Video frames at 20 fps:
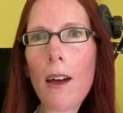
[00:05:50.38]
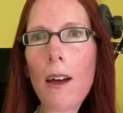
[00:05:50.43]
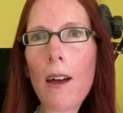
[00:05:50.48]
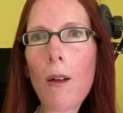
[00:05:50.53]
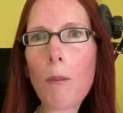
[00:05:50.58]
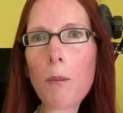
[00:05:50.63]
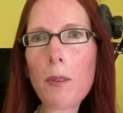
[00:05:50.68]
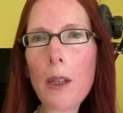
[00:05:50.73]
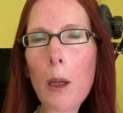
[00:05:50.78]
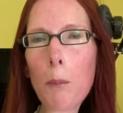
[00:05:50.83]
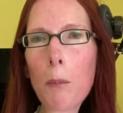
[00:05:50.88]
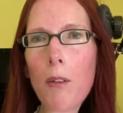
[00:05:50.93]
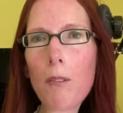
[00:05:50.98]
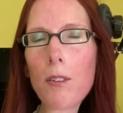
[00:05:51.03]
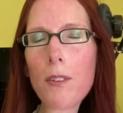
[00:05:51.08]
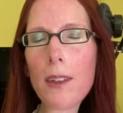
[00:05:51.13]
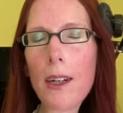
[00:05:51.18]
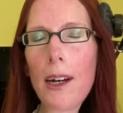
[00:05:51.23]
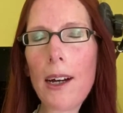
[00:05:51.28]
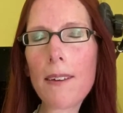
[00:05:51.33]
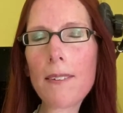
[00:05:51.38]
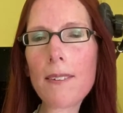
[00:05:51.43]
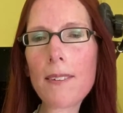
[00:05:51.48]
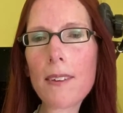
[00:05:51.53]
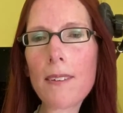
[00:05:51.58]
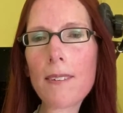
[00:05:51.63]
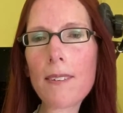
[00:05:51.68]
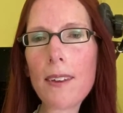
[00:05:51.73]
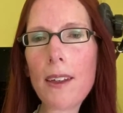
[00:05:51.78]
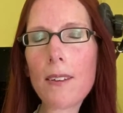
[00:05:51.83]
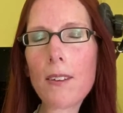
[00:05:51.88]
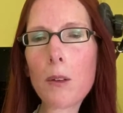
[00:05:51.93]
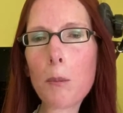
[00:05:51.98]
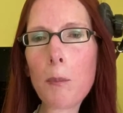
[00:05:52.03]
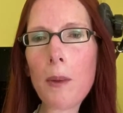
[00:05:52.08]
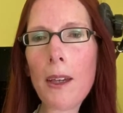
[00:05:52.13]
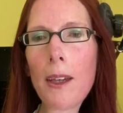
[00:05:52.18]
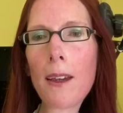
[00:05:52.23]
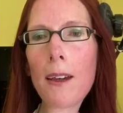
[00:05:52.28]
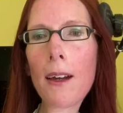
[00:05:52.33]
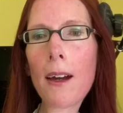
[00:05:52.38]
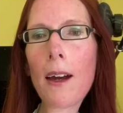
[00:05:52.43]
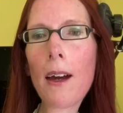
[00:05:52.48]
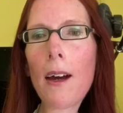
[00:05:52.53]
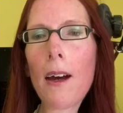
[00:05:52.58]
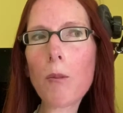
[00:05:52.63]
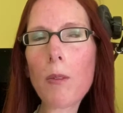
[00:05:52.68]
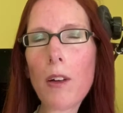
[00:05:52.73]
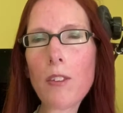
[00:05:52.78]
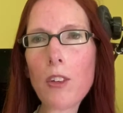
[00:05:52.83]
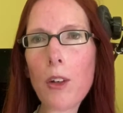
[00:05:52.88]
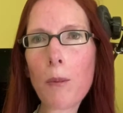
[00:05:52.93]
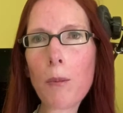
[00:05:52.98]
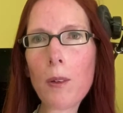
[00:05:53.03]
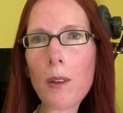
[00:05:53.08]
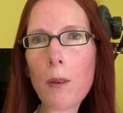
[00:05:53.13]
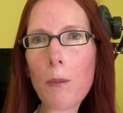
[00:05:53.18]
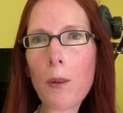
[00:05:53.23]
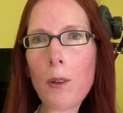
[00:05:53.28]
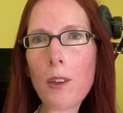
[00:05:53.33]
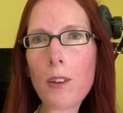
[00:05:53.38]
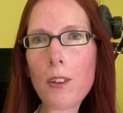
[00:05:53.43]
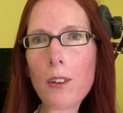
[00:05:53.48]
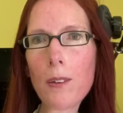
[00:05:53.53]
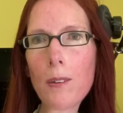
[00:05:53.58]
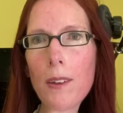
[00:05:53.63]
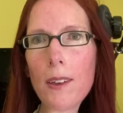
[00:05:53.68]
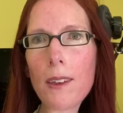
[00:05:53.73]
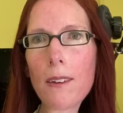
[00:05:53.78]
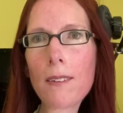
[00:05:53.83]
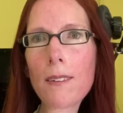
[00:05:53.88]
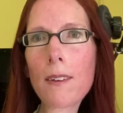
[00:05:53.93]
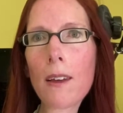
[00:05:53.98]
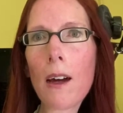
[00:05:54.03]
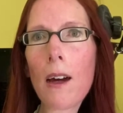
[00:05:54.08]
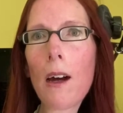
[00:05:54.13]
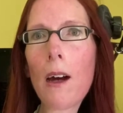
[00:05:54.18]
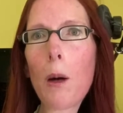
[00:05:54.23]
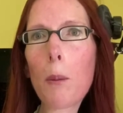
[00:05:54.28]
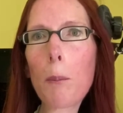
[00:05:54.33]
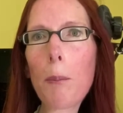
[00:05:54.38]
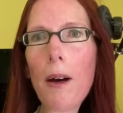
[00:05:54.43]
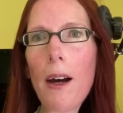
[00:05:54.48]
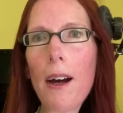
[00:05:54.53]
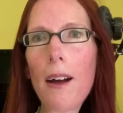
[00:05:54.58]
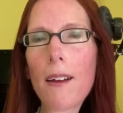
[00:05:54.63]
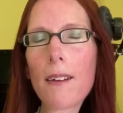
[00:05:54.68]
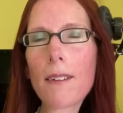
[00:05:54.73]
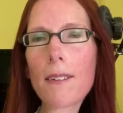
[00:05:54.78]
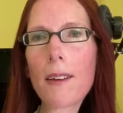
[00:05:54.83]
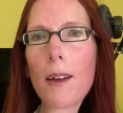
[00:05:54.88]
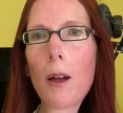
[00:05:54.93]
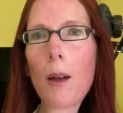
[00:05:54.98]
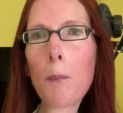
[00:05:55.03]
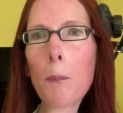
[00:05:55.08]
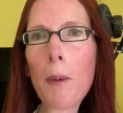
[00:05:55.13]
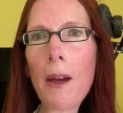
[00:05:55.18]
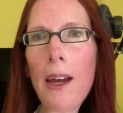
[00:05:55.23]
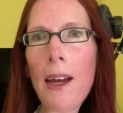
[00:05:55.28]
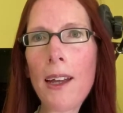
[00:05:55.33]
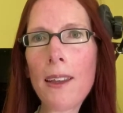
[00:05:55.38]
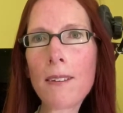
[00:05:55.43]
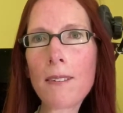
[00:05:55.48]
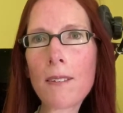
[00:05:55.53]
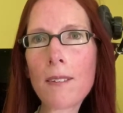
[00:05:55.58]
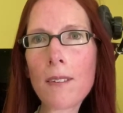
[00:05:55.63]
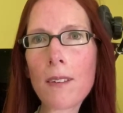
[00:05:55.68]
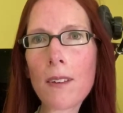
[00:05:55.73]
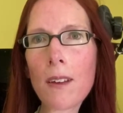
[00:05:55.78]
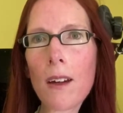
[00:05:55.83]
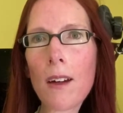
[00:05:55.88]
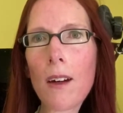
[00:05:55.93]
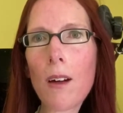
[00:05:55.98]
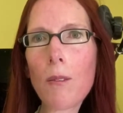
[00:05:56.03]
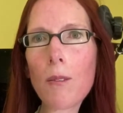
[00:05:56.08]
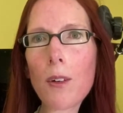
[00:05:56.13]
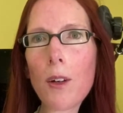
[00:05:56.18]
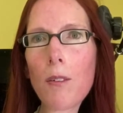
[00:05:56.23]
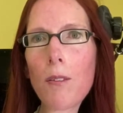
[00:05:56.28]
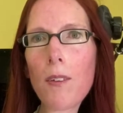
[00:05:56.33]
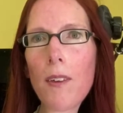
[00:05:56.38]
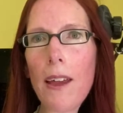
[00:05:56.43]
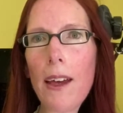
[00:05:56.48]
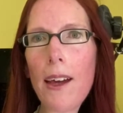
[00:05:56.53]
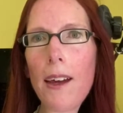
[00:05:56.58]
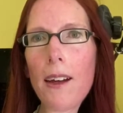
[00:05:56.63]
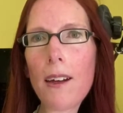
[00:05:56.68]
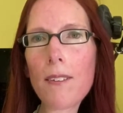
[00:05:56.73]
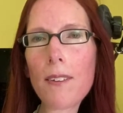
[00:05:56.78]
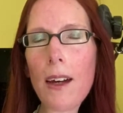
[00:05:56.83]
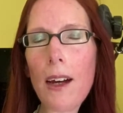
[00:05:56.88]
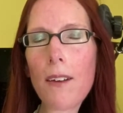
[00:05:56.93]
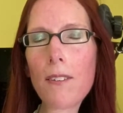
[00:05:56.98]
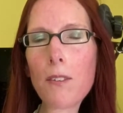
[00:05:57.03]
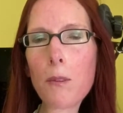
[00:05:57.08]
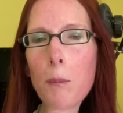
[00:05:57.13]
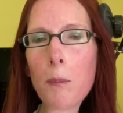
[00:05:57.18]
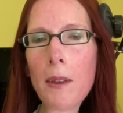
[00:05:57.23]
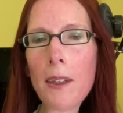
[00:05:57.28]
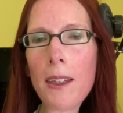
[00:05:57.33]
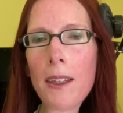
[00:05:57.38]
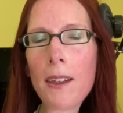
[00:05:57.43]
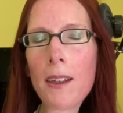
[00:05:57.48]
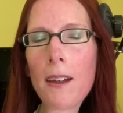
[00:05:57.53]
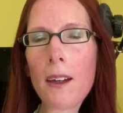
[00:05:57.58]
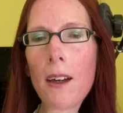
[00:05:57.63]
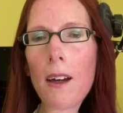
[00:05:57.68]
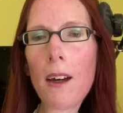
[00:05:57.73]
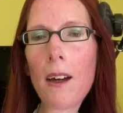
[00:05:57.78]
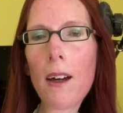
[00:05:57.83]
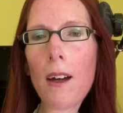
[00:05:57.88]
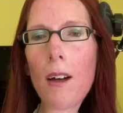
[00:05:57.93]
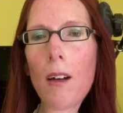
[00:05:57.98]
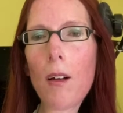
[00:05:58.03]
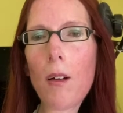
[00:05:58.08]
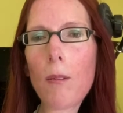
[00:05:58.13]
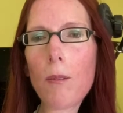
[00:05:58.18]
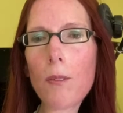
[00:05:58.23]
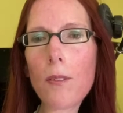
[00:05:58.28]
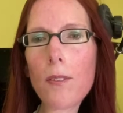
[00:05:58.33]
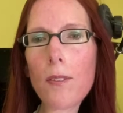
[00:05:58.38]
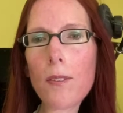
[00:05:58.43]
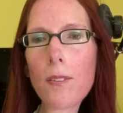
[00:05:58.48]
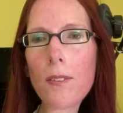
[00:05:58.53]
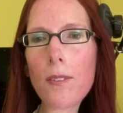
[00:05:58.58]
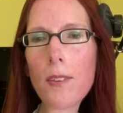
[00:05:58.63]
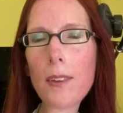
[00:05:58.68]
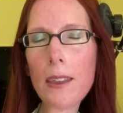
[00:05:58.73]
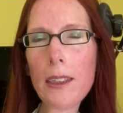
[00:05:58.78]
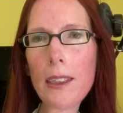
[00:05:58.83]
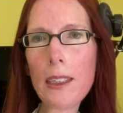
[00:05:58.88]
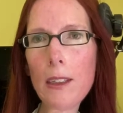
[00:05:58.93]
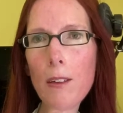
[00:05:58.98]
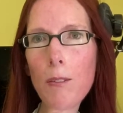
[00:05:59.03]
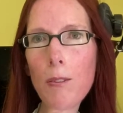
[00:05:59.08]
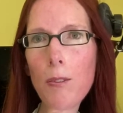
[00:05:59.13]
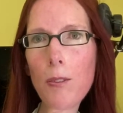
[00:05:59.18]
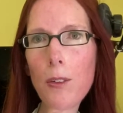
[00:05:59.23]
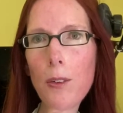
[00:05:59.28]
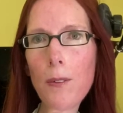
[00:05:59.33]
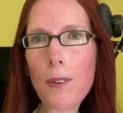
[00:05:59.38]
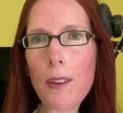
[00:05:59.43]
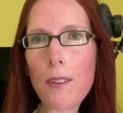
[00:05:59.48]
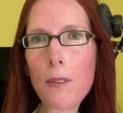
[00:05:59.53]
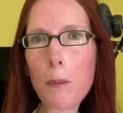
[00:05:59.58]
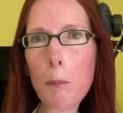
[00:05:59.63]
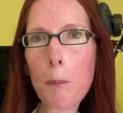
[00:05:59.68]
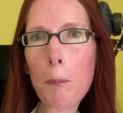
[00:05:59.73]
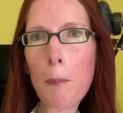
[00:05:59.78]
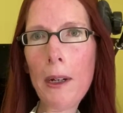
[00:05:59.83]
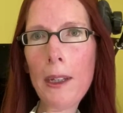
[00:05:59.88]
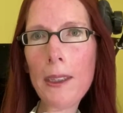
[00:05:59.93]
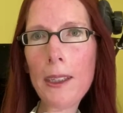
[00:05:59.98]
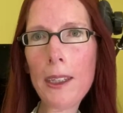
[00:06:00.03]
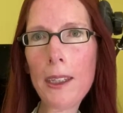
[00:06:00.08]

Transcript: came over to us and said to me, I don't really want to do this, but a man over there has asked me to give you this money.